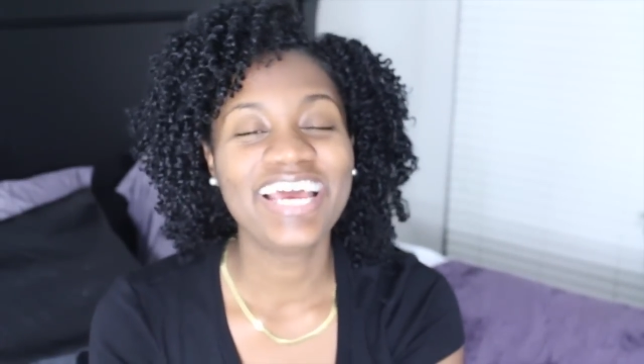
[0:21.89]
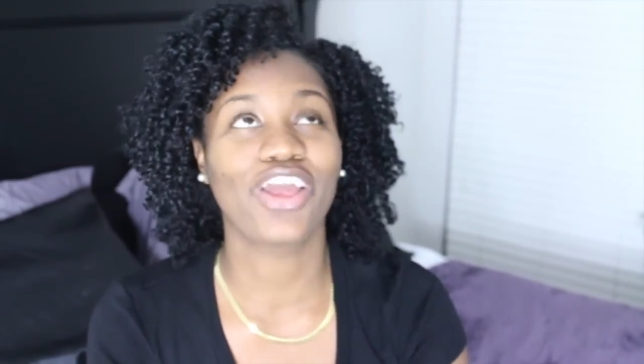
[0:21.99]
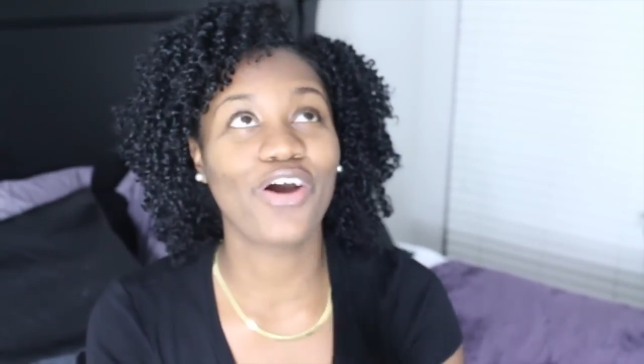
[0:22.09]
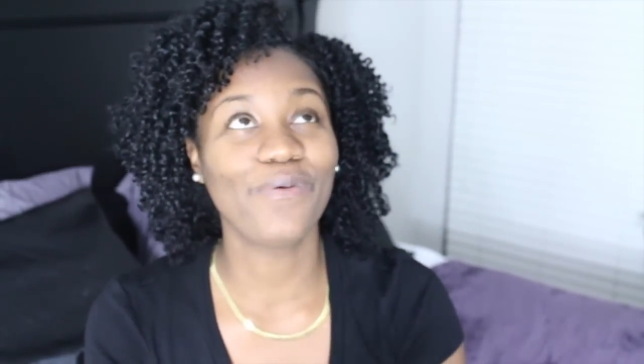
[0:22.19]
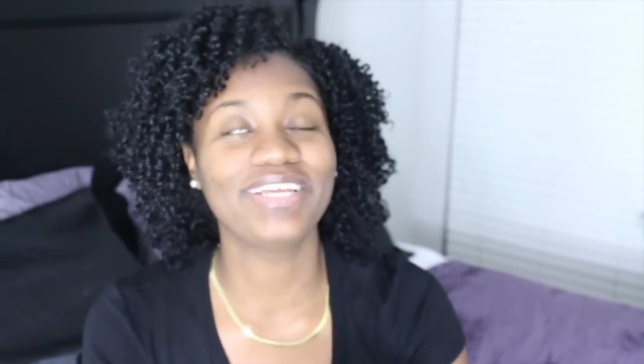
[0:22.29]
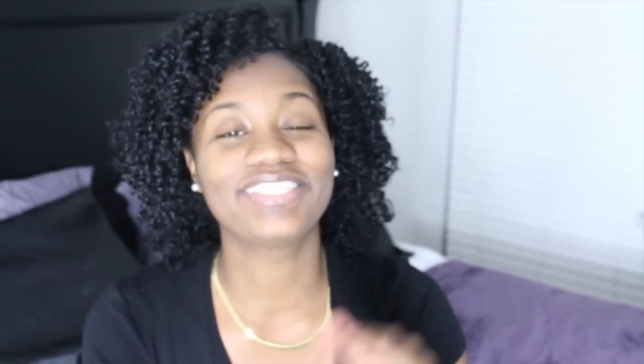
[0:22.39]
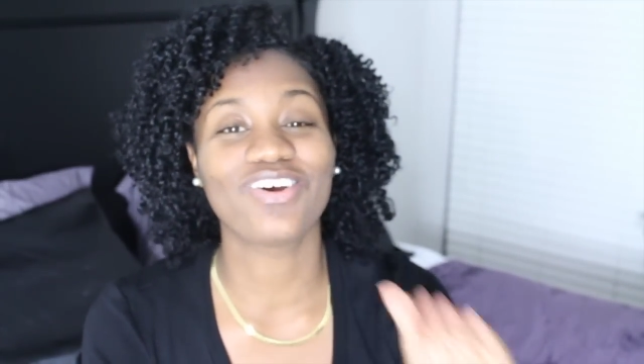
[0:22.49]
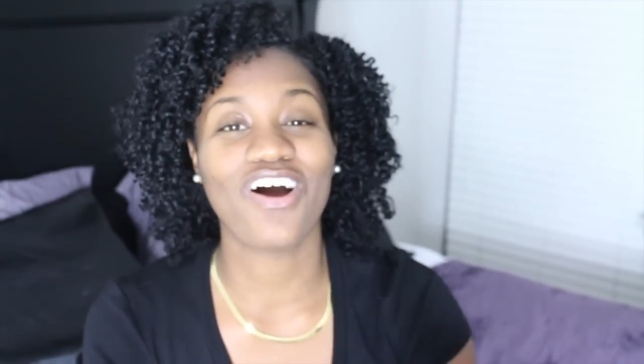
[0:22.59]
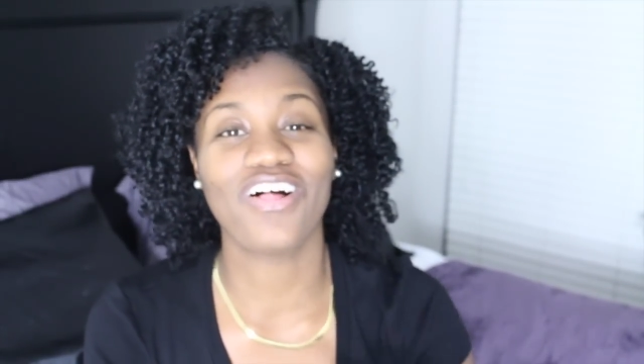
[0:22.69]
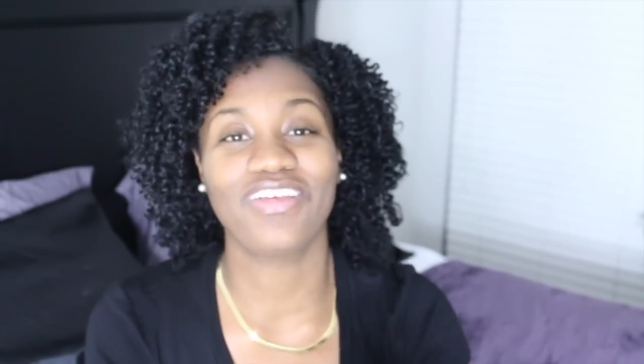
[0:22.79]
Go
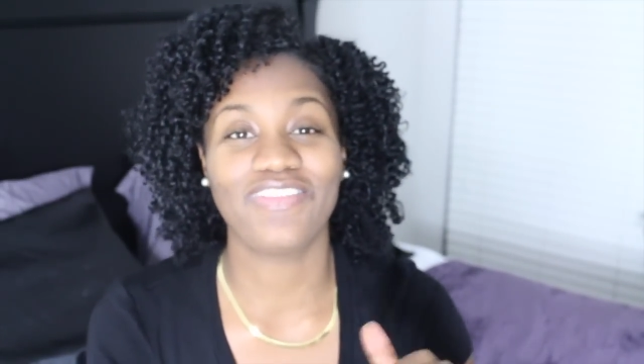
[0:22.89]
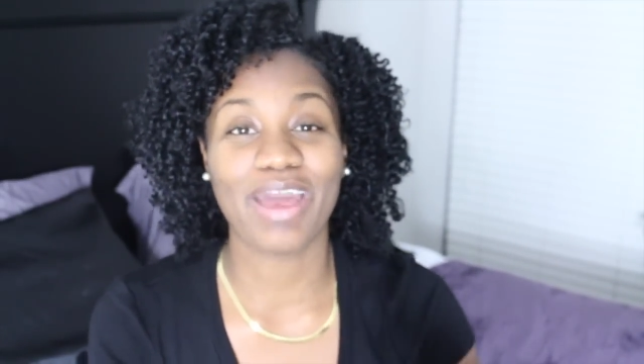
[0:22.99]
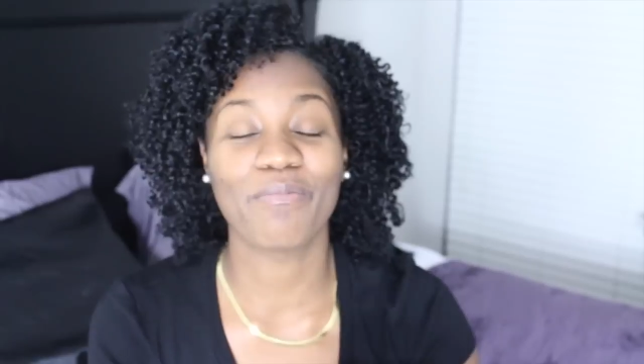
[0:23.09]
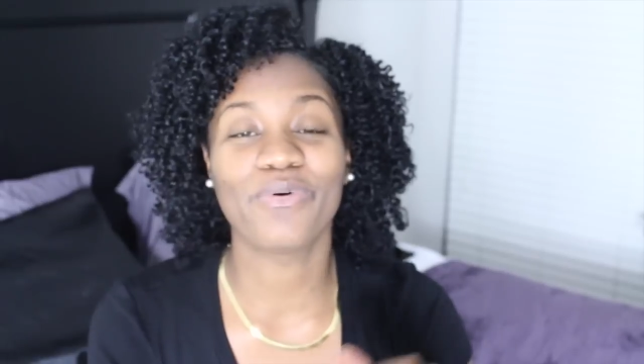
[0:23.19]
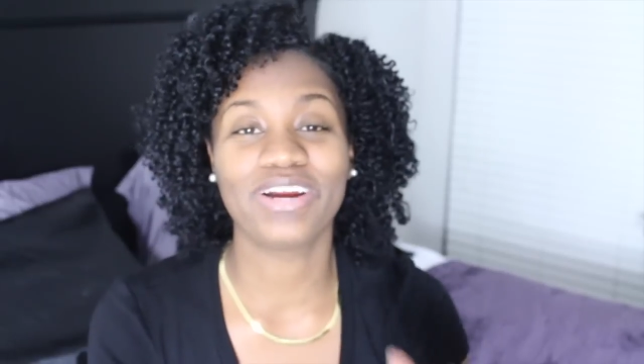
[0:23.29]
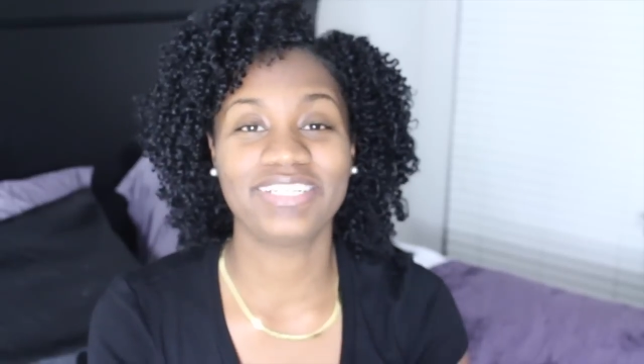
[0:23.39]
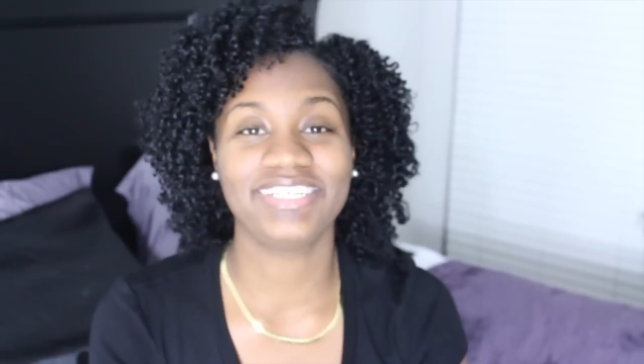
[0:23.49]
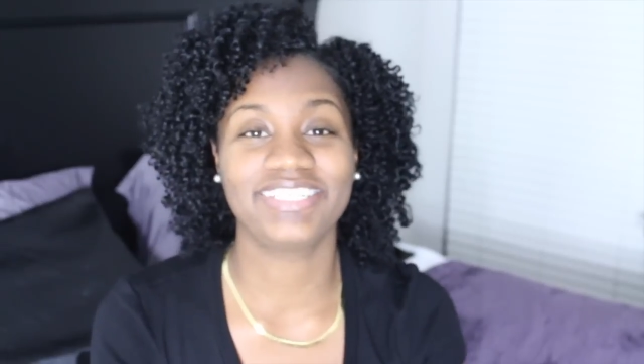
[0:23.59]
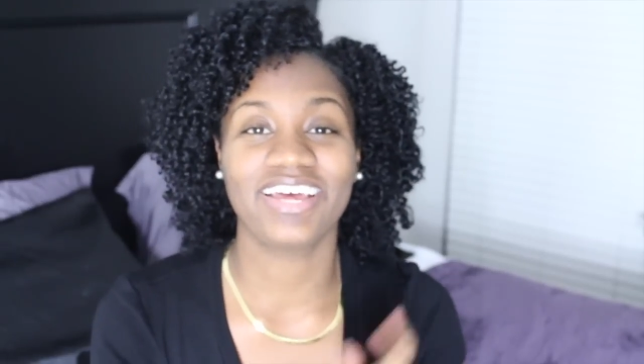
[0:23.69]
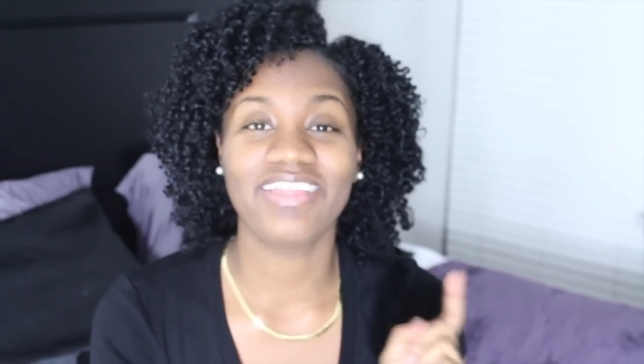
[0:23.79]
into all of that more in
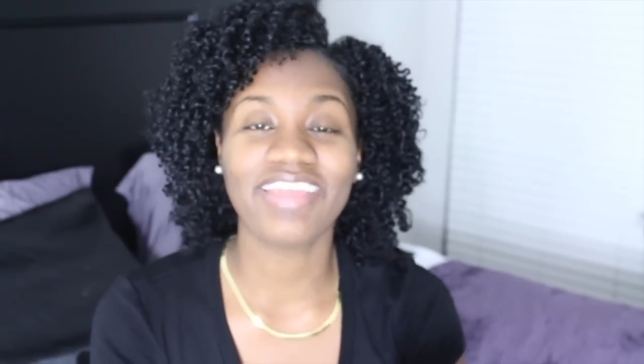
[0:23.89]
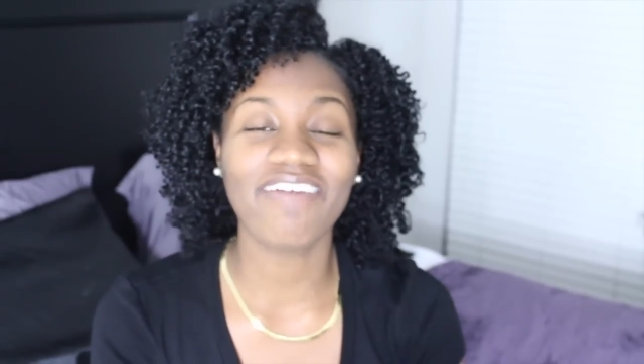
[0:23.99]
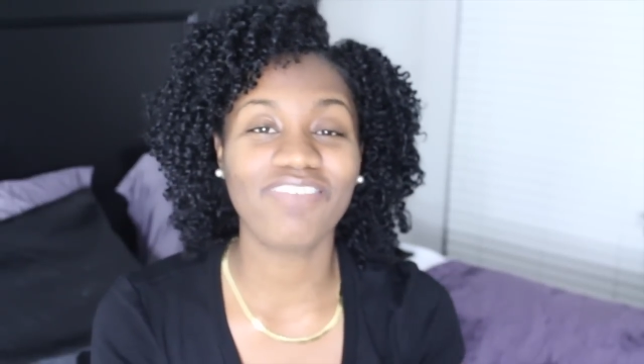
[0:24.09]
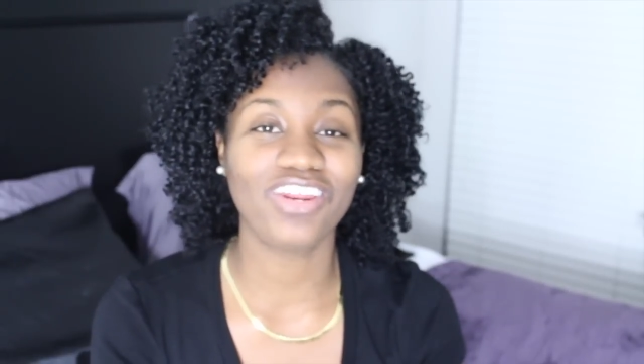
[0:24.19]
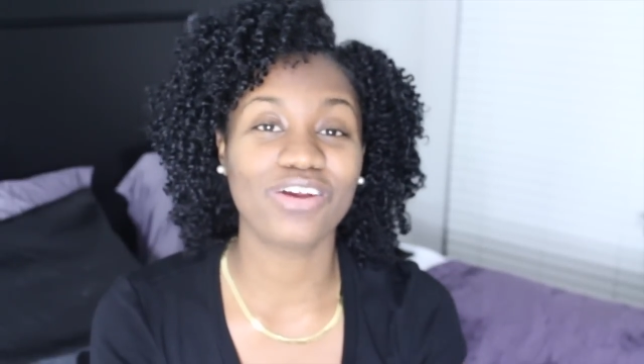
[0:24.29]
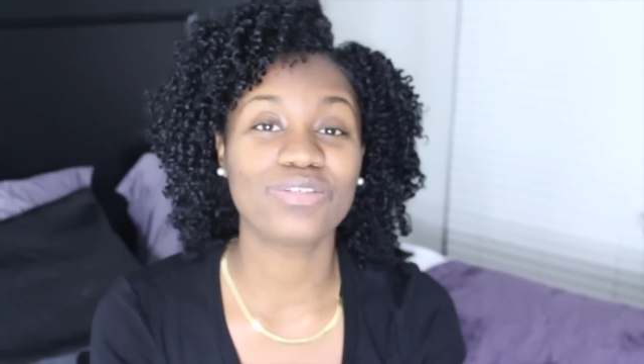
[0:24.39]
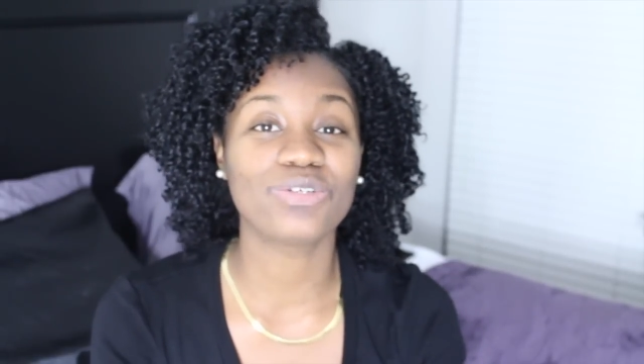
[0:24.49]
detail in that video,